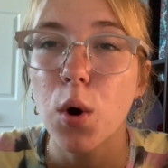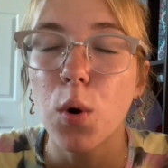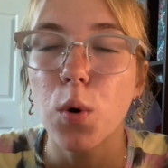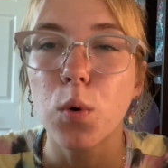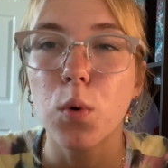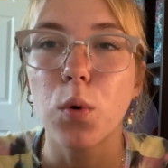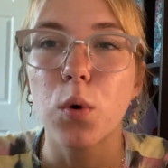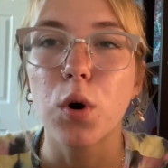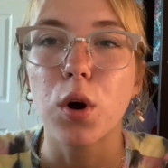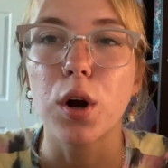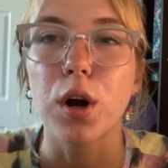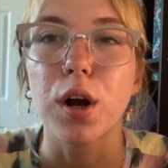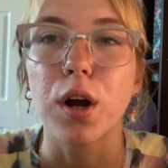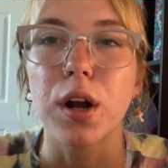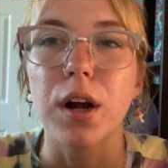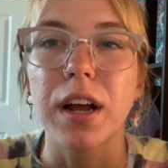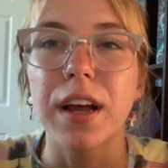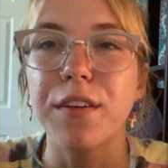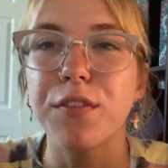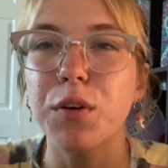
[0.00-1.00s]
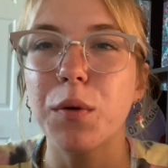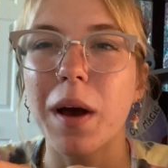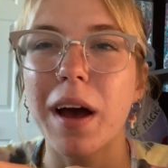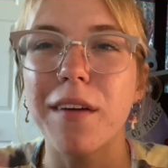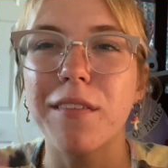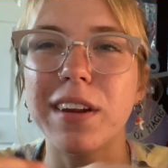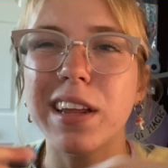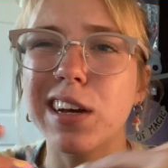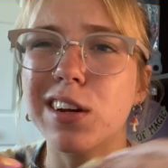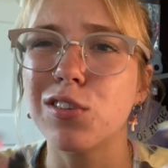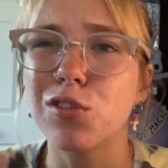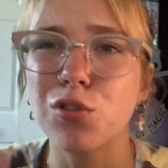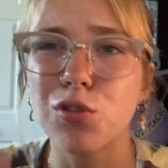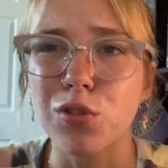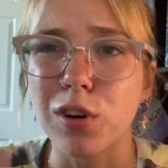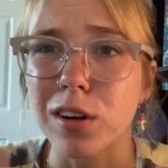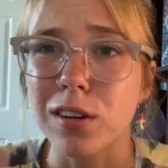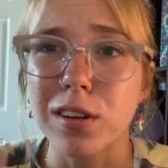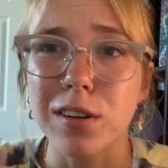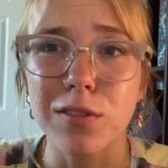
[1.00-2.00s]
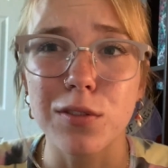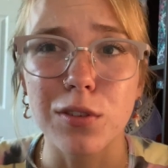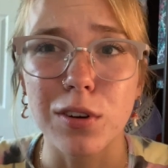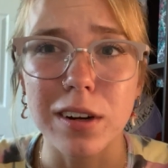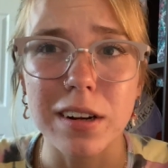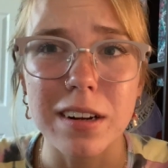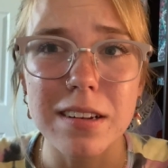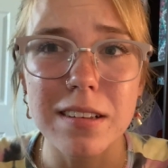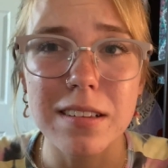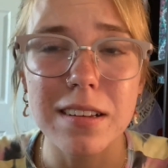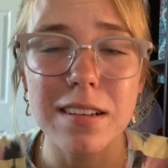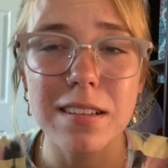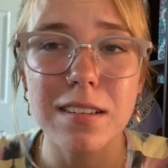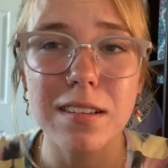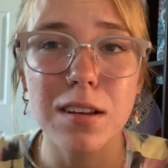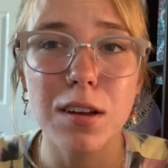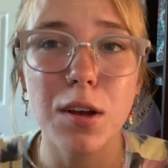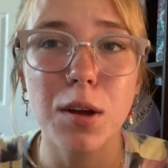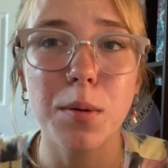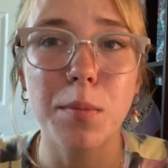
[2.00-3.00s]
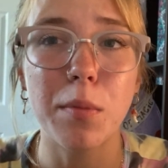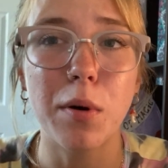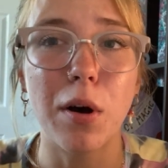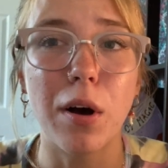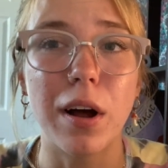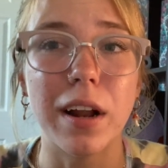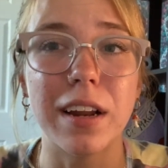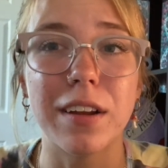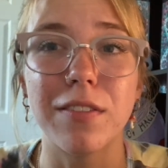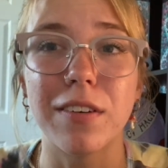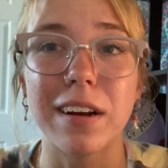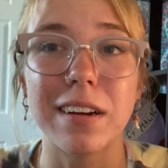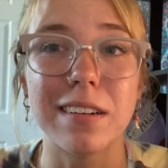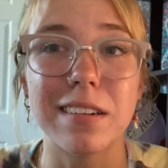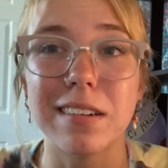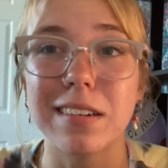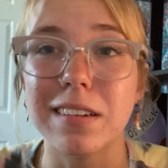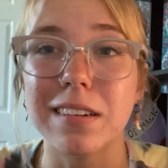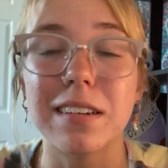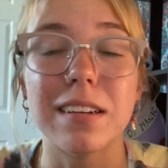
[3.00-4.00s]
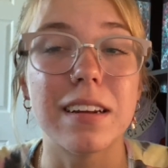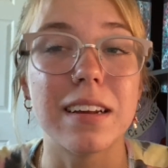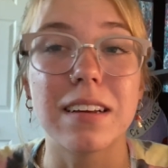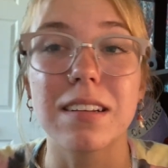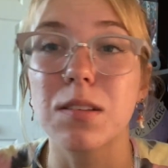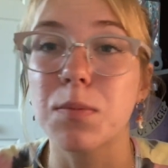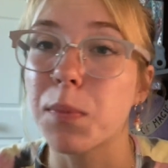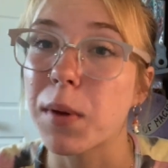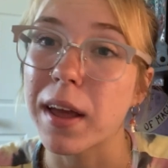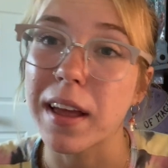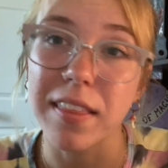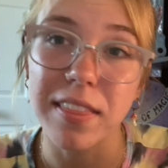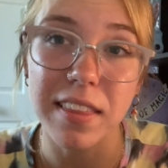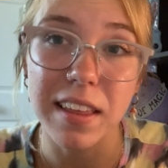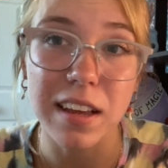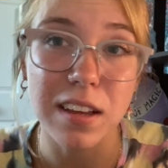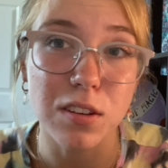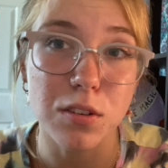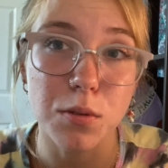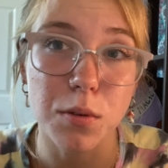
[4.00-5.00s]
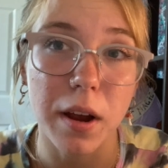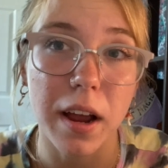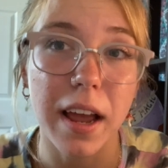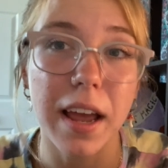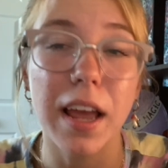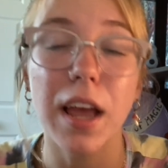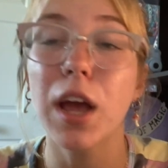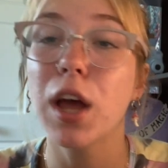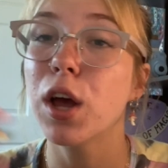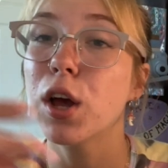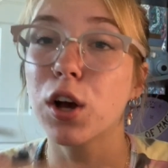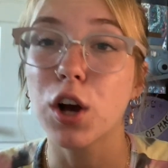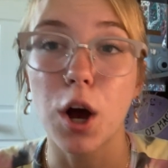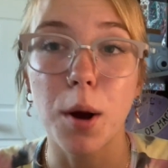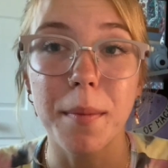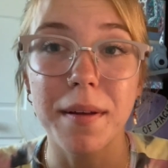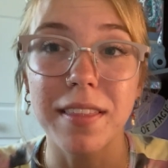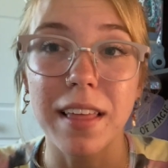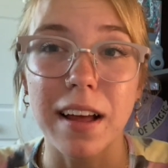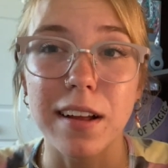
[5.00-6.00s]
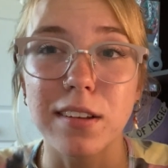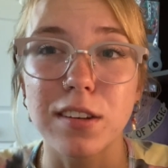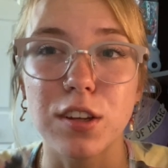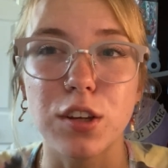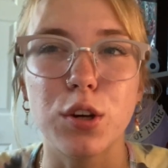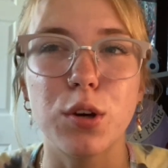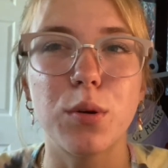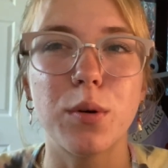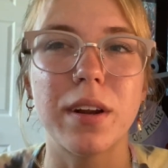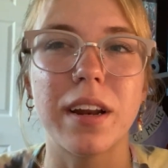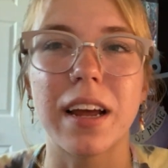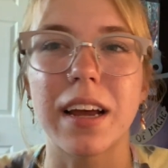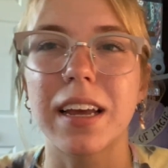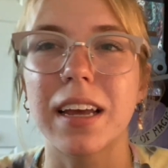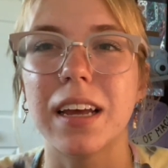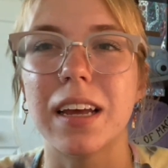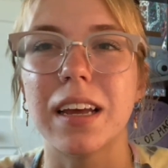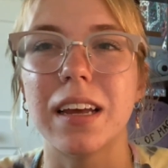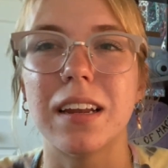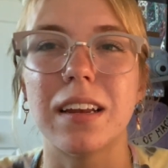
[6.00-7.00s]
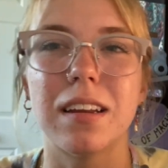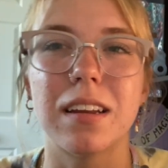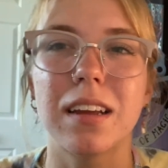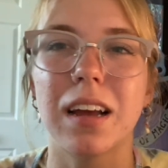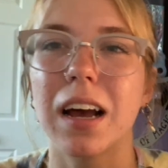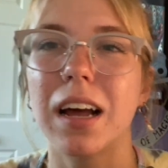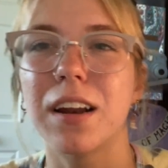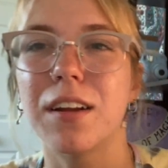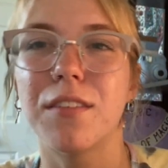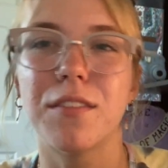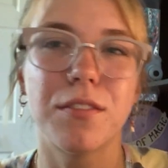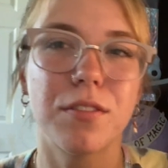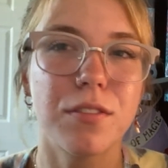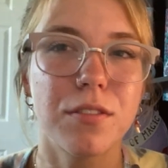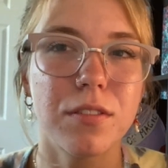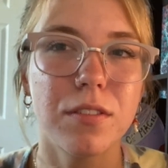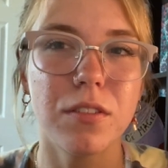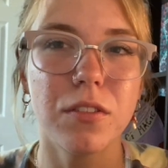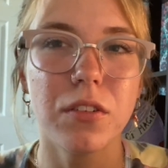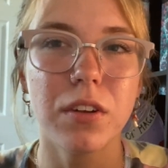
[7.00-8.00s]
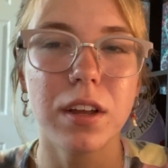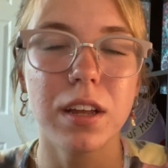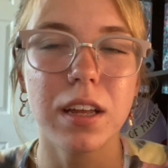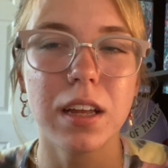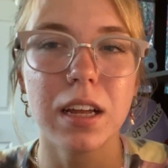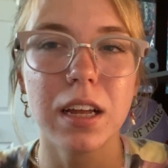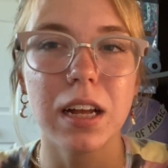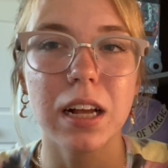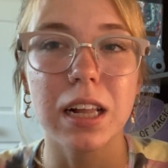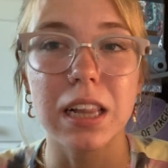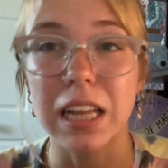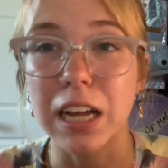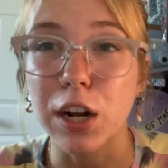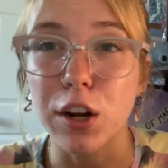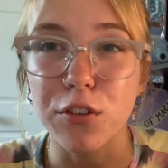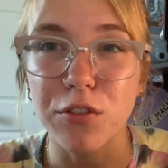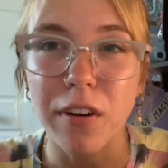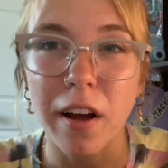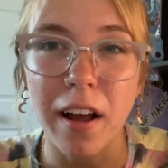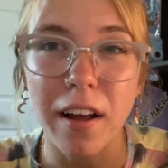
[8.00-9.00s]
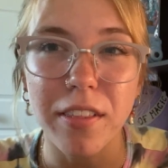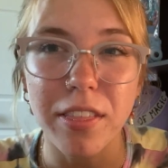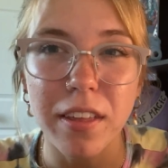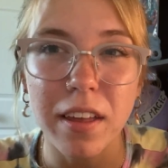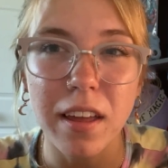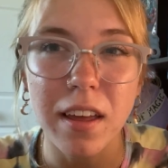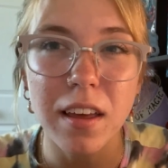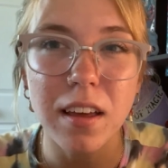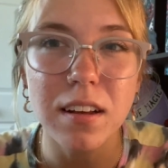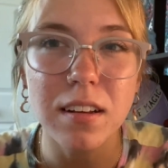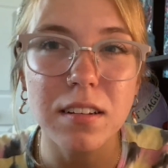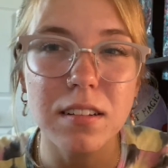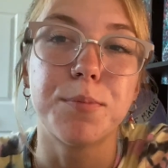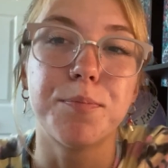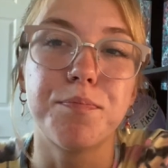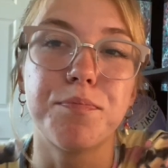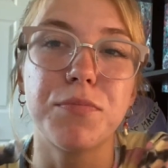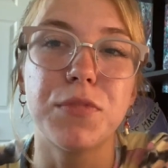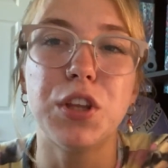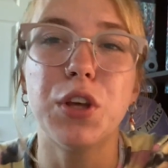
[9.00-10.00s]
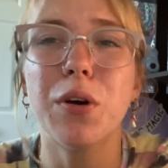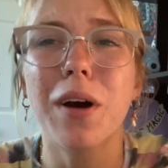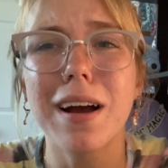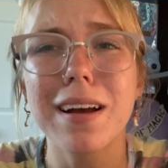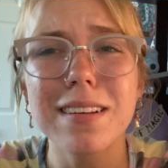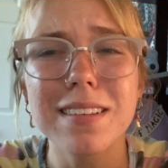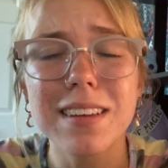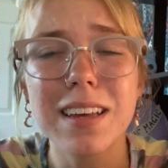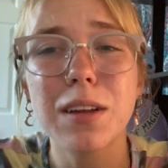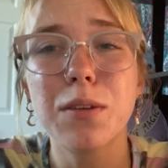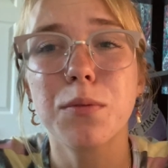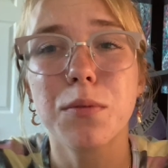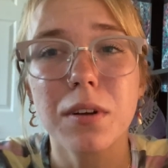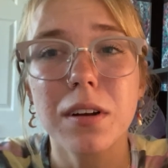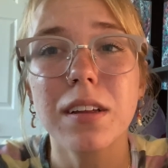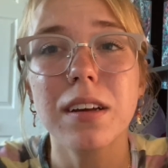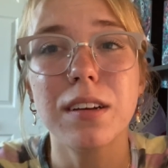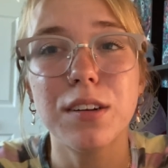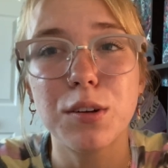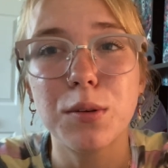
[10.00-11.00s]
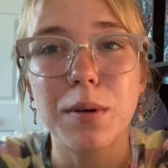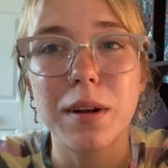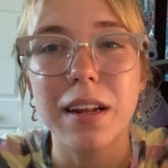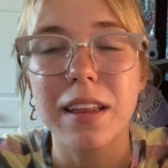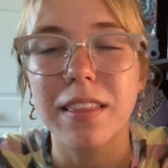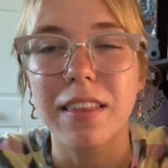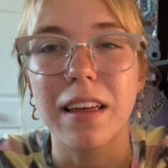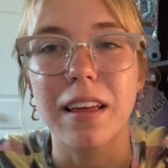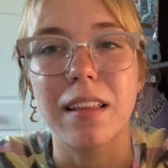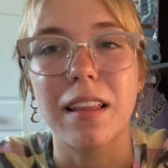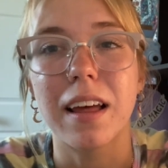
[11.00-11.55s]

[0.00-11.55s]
Or if you have any constructive criticism on if I didn't explain things right, comment that too and I can kind of clarify things. things. You guys can really do anything.